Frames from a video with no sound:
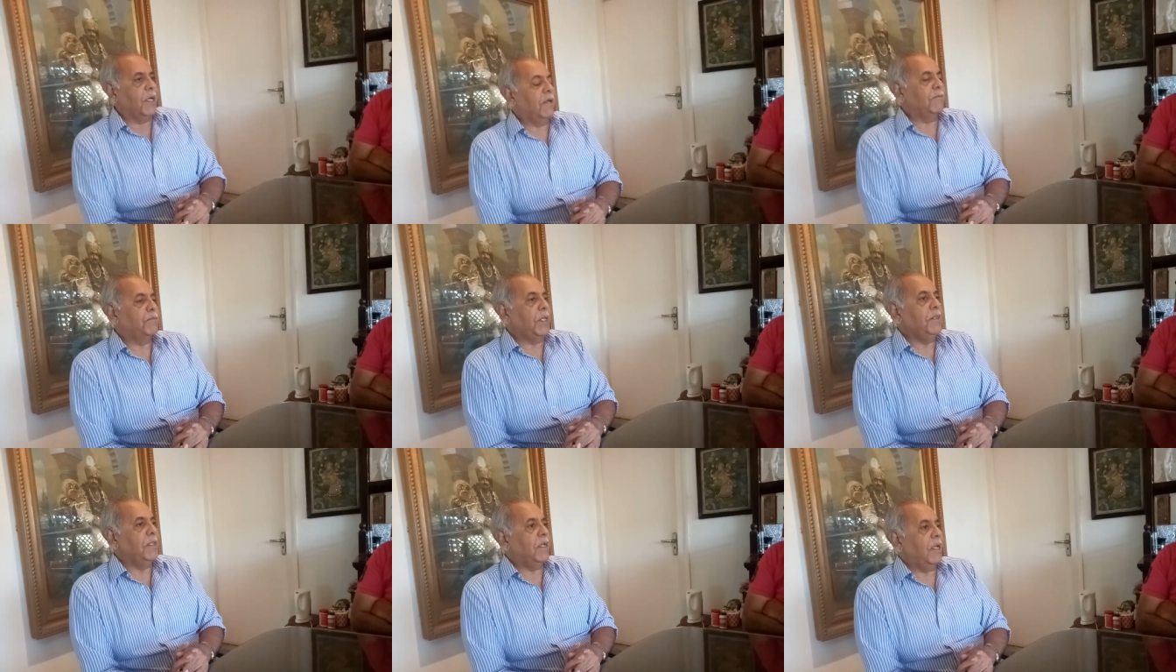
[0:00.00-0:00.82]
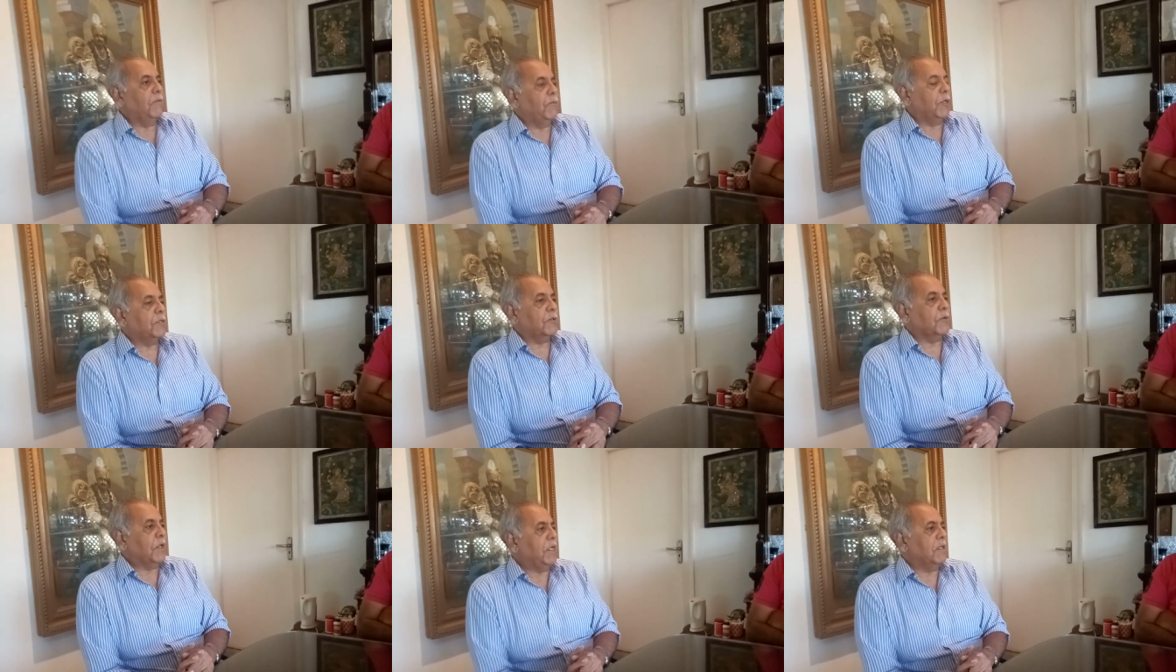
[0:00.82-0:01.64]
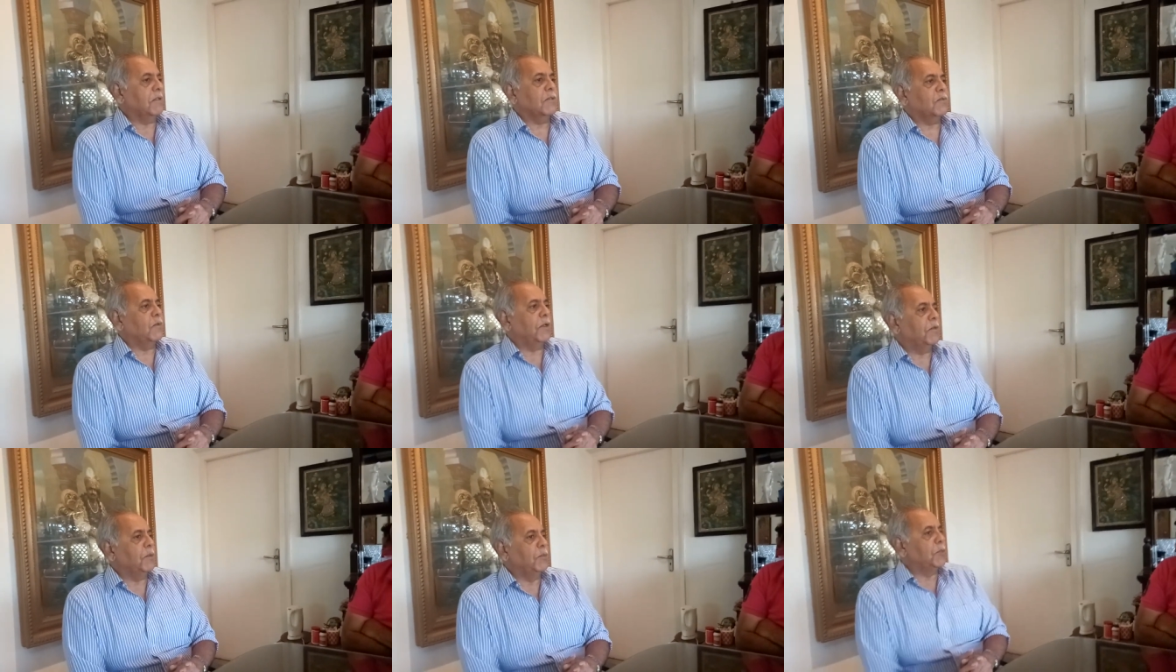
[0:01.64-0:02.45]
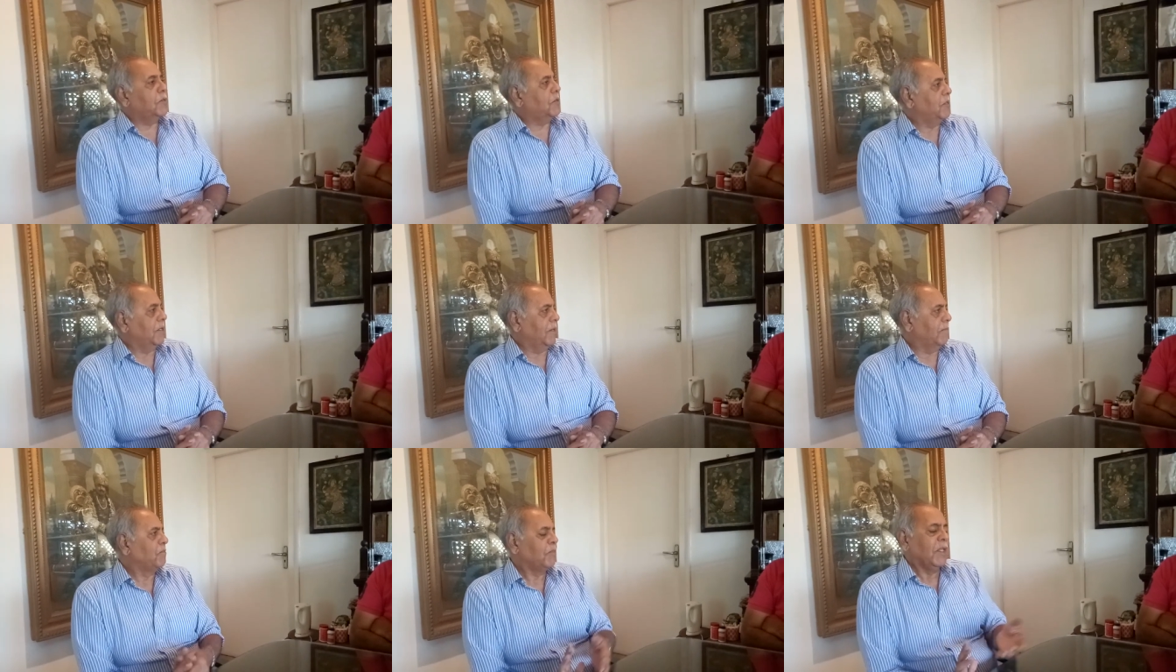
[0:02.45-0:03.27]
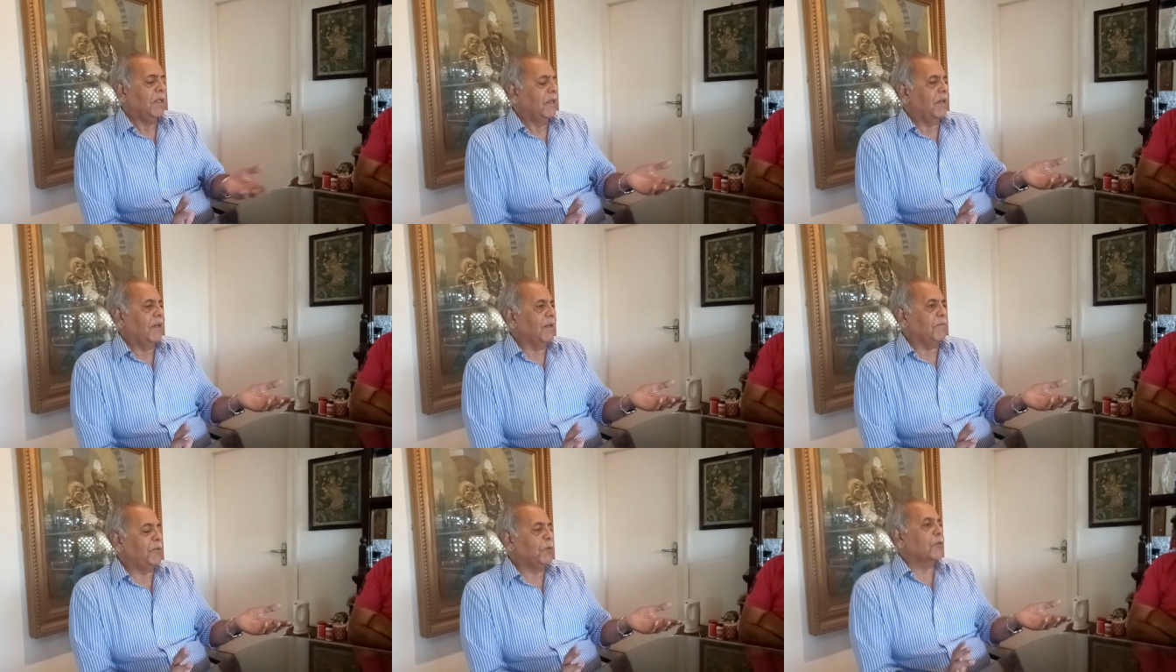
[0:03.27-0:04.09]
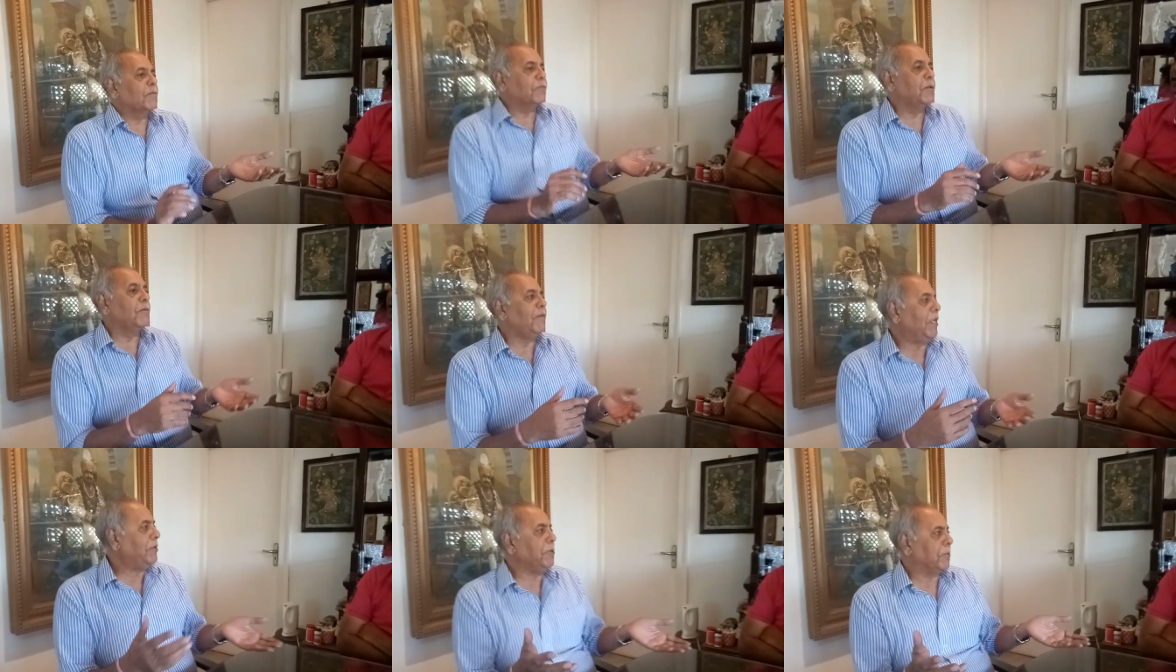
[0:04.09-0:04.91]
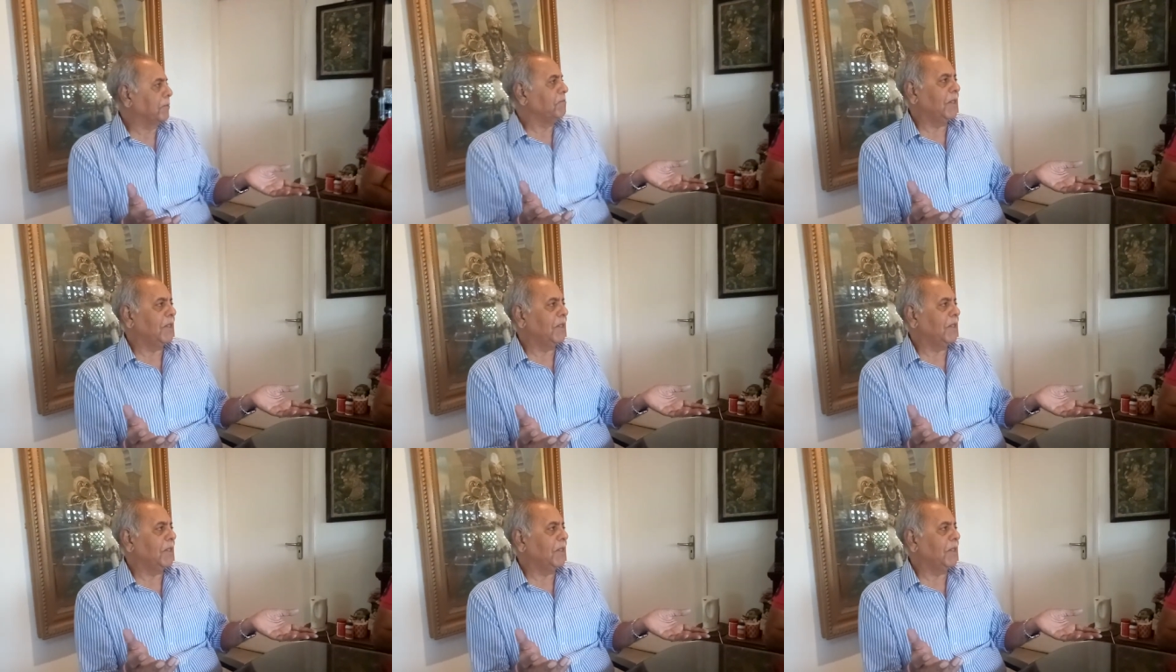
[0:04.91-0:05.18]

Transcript: I've been there. I've watched cricket. It's one of the most uh, beautiful venue.